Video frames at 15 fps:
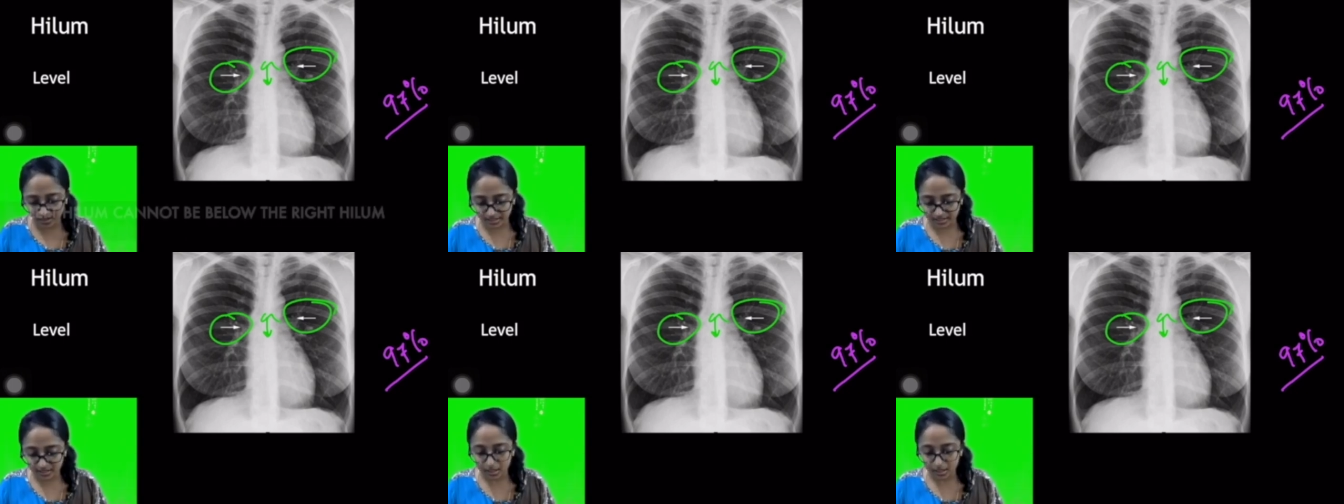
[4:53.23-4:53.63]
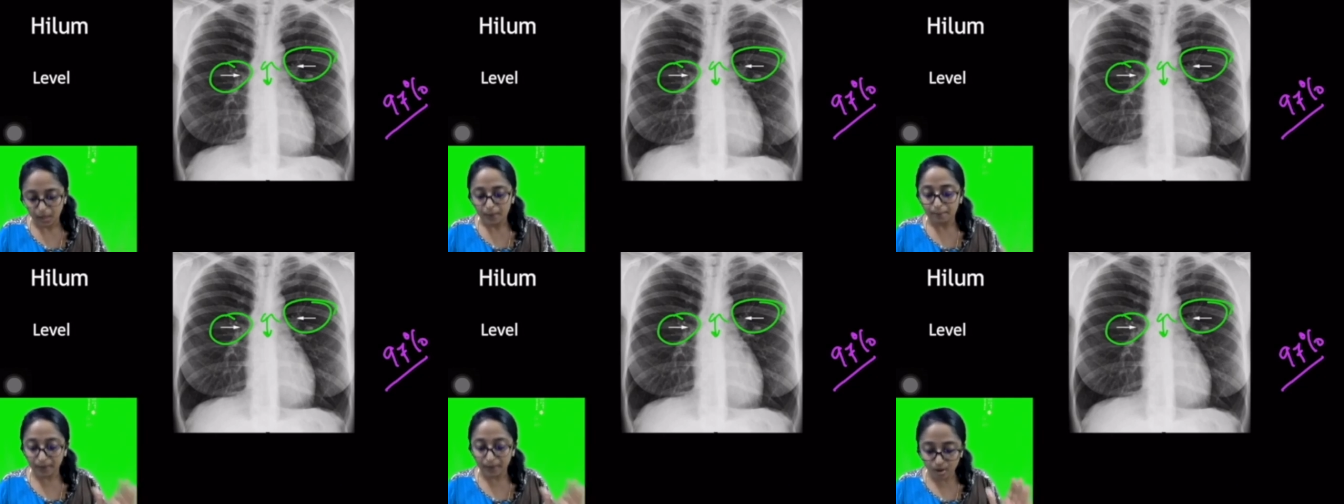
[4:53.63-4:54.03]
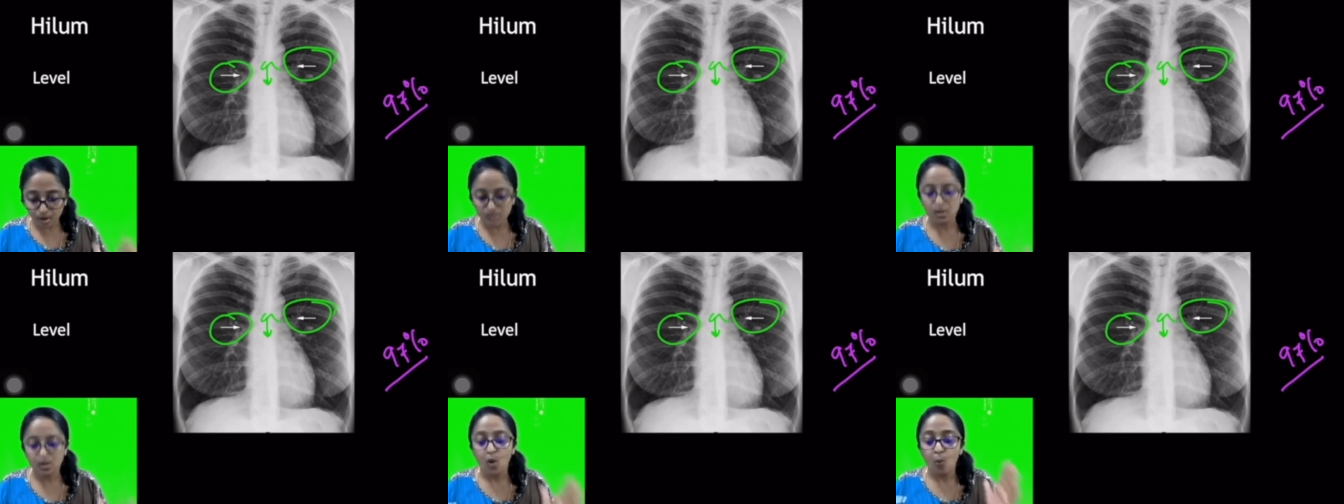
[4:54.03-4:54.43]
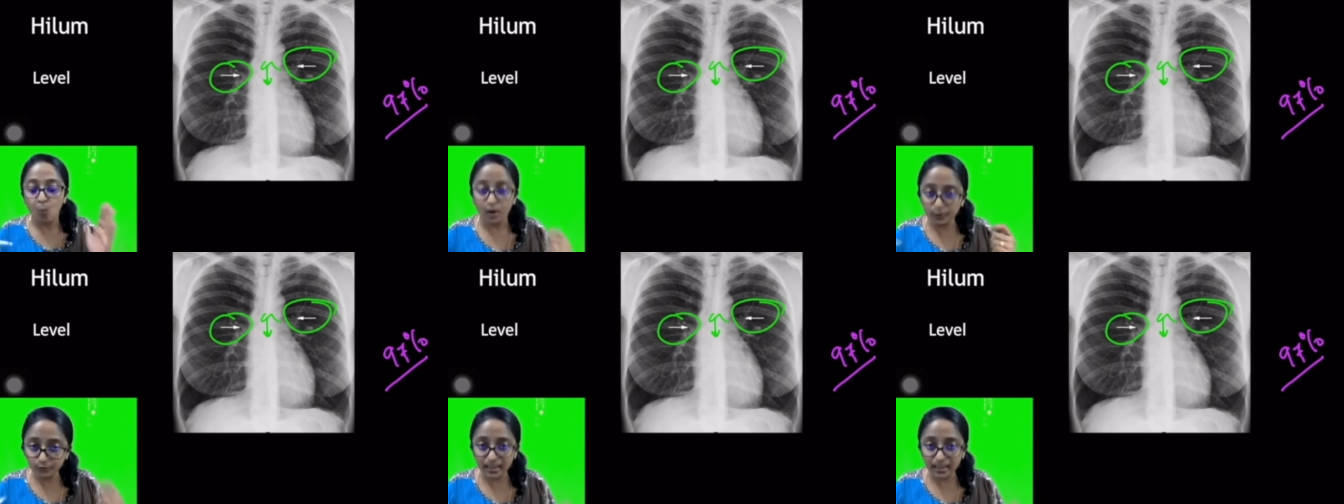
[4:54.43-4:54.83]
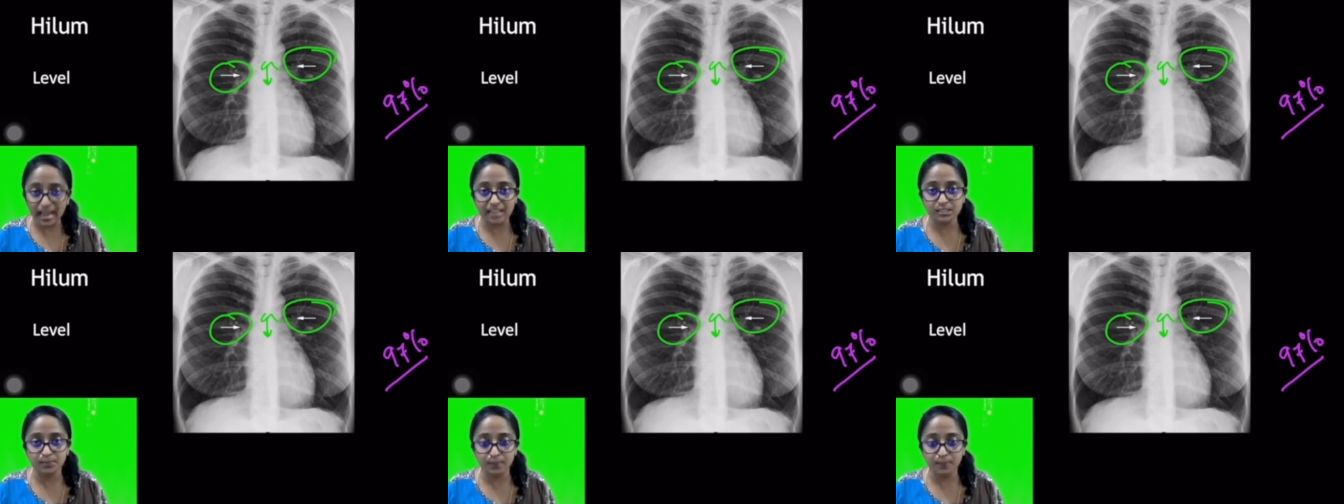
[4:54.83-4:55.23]
mind because one of
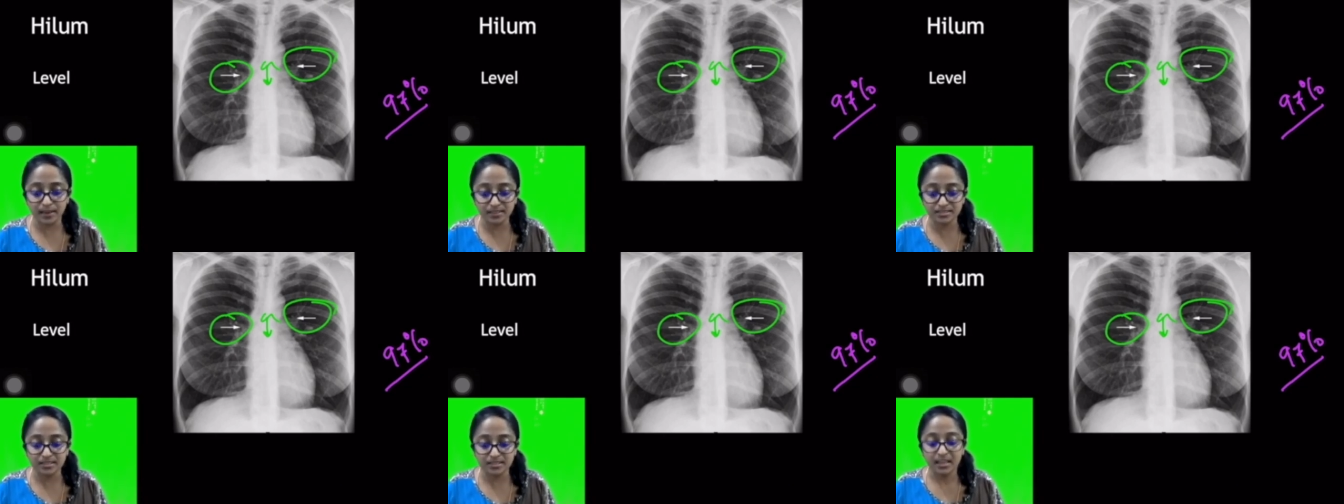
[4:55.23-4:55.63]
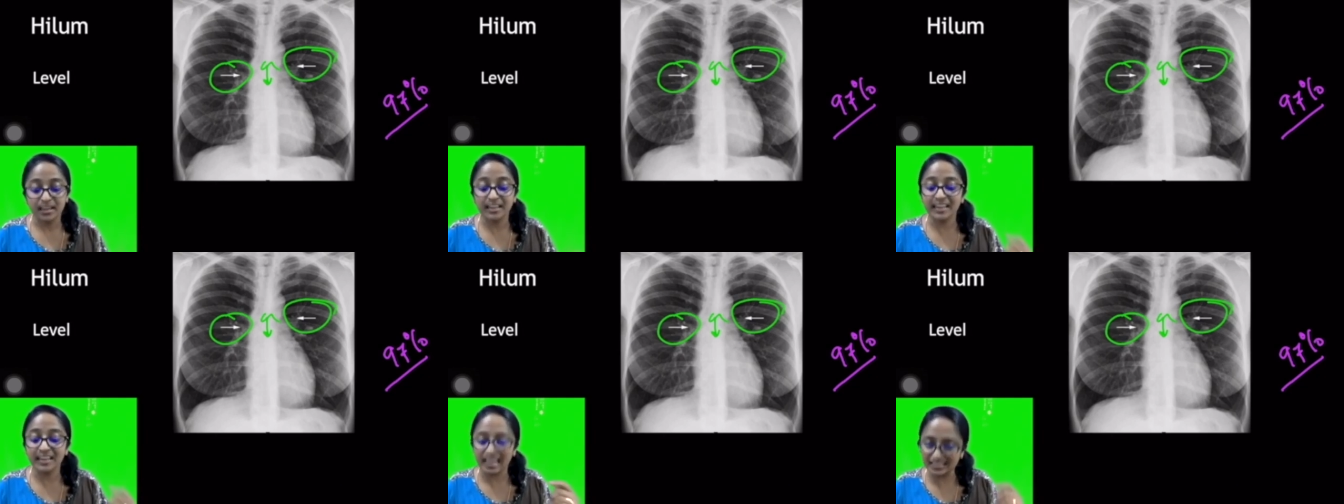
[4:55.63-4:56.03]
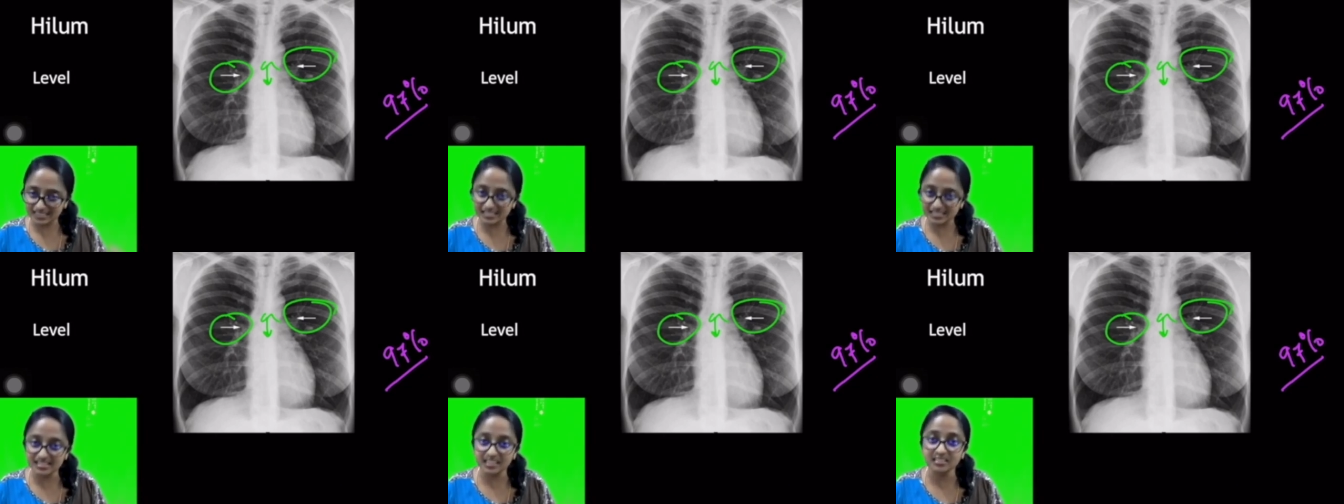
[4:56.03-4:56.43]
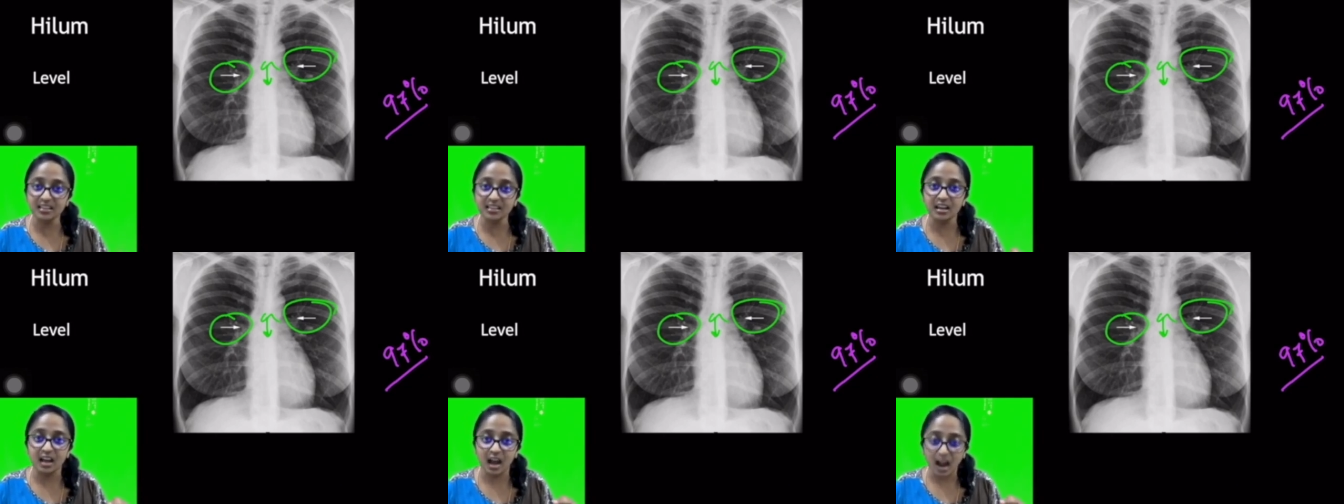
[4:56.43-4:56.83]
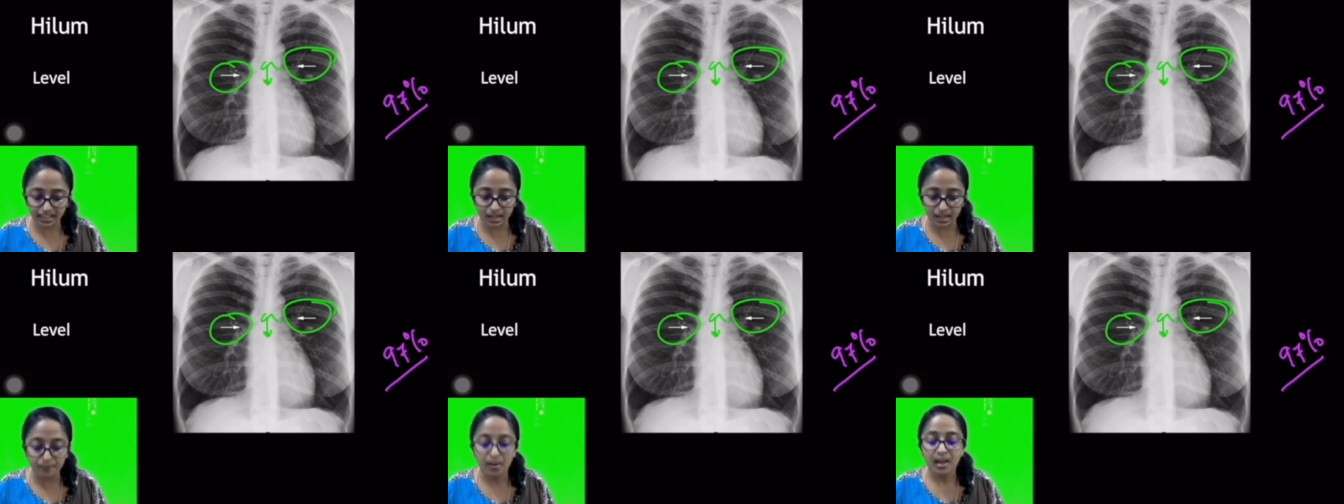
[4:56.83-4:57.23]
the aspects in assessing the
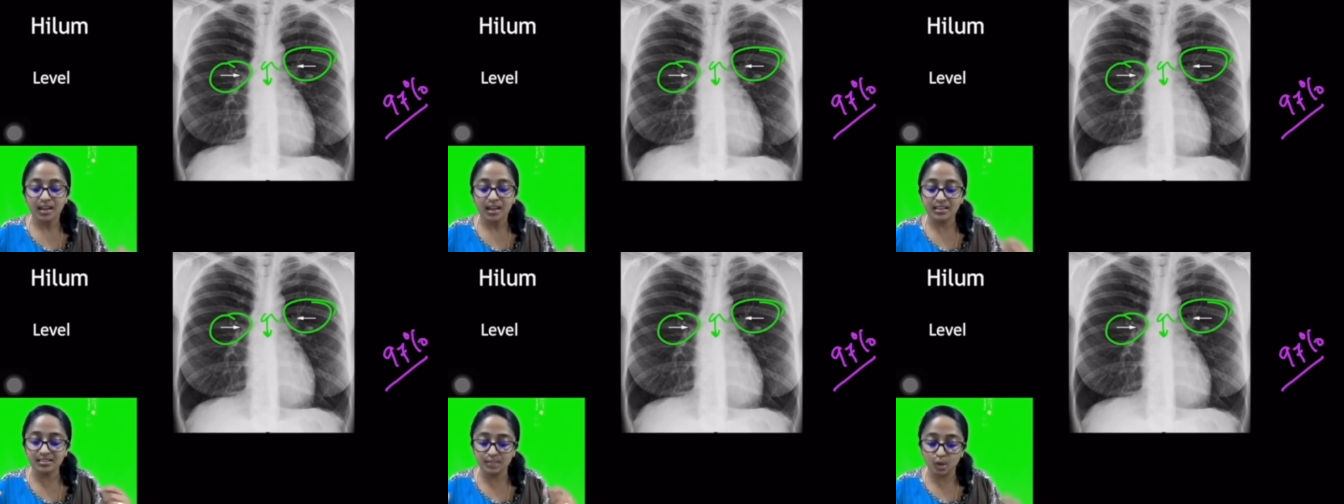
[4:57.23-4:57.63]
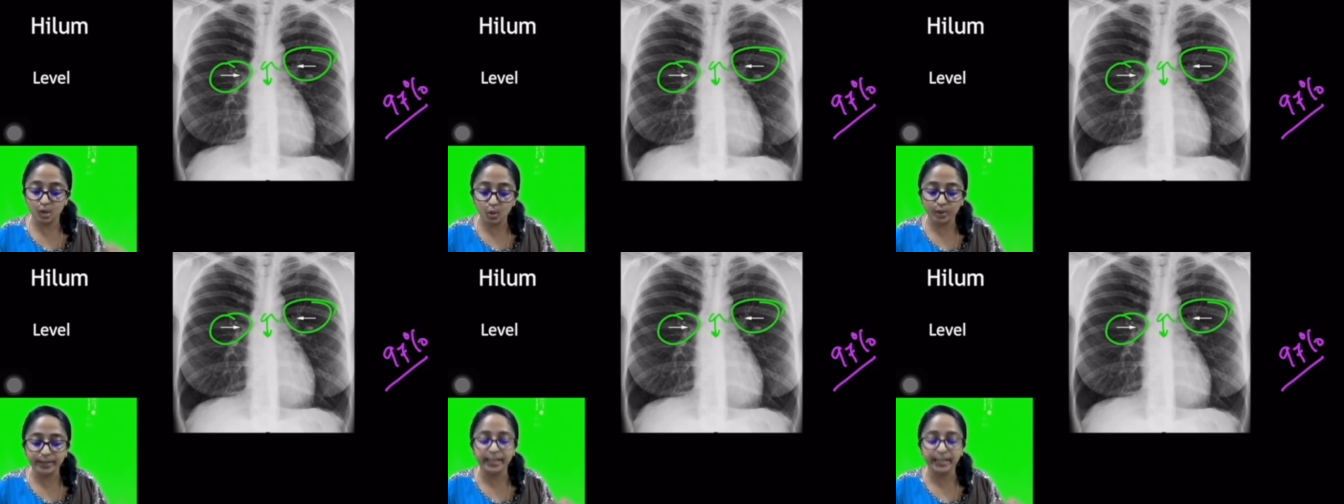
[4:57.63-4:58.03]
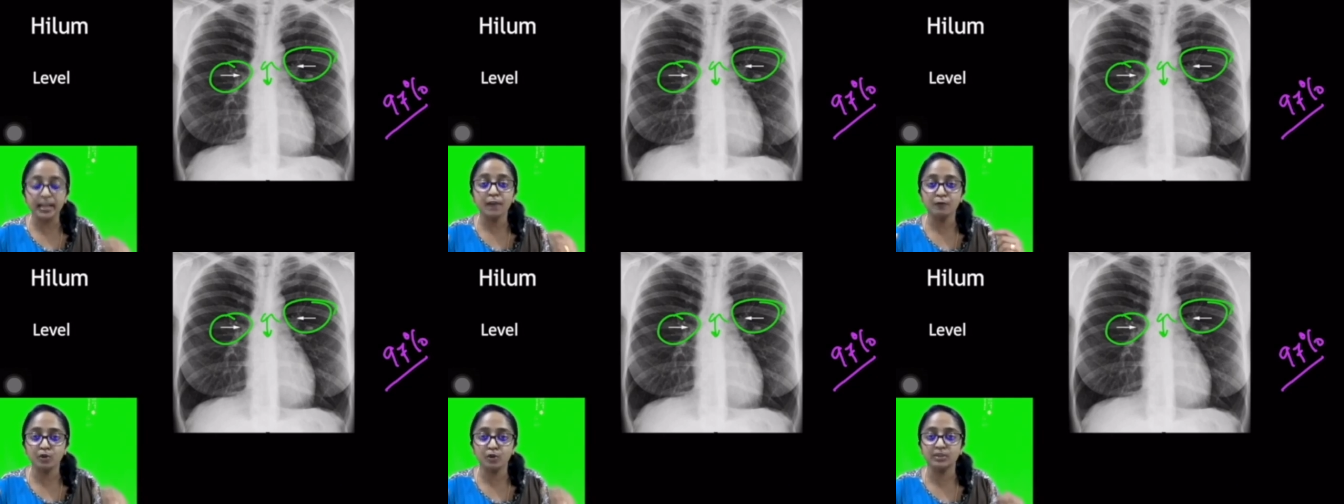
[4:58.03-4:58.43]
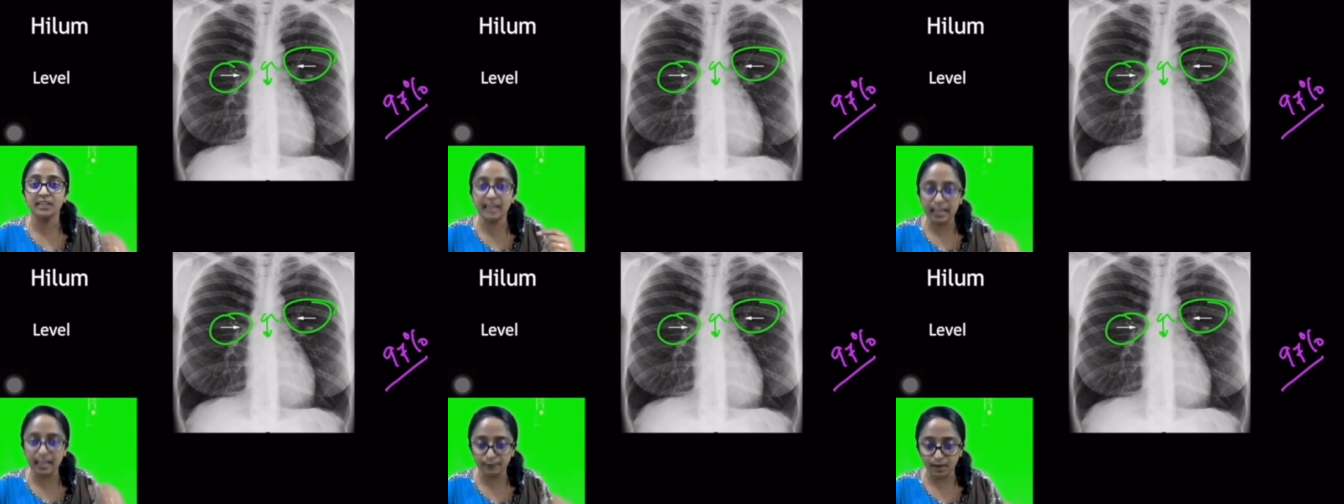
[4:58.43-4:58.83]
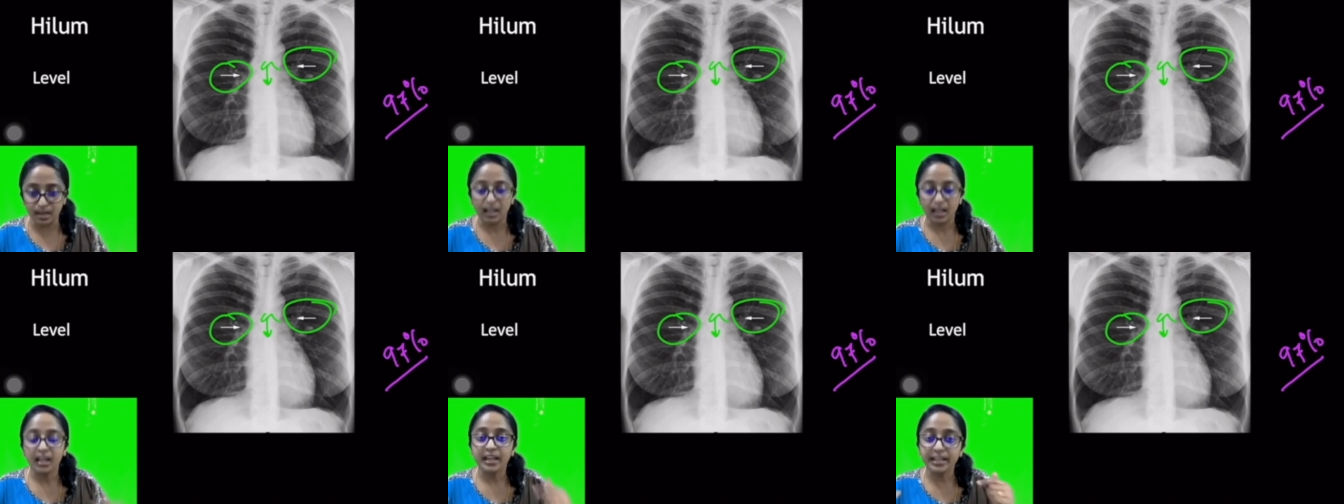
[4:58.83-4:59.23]
hilum is looking for the
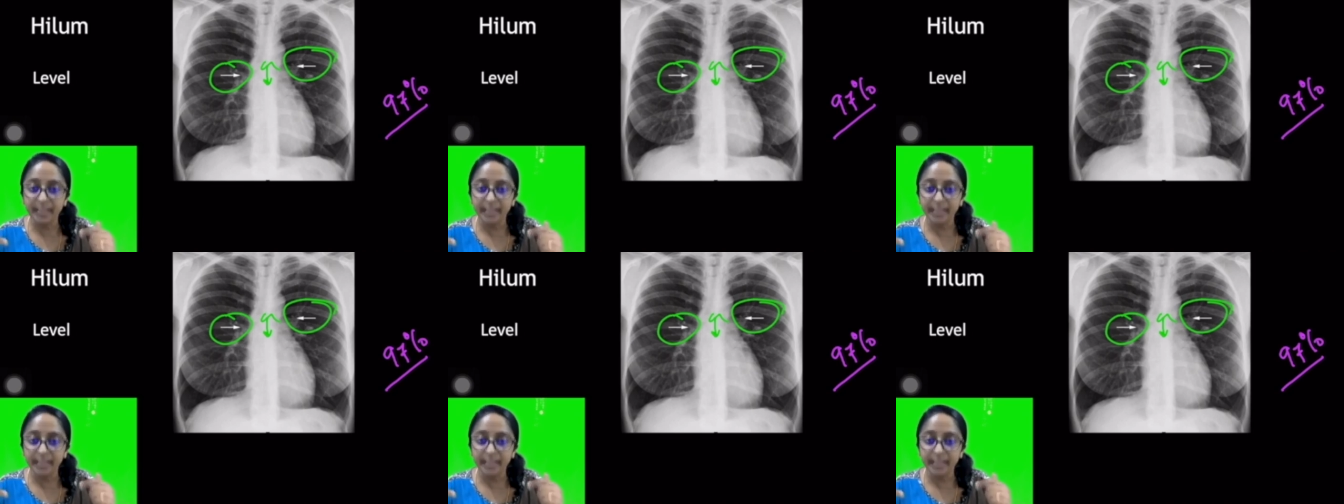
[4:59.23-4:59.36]
level